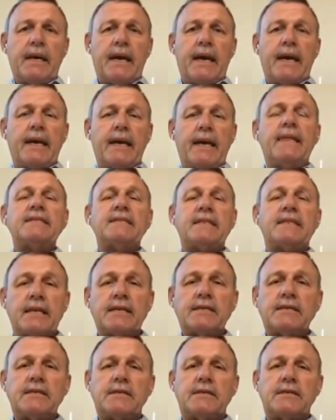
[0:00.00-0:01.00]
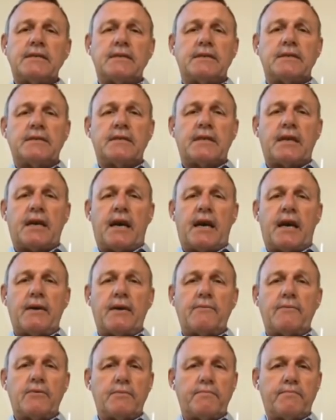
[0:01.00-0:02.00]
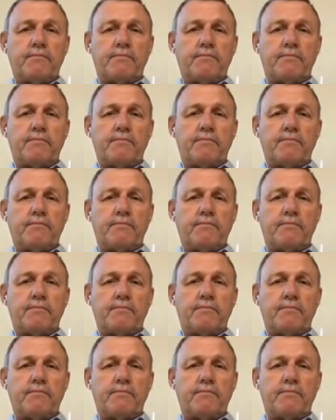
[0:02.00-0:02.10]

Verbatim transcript: In this instance, I would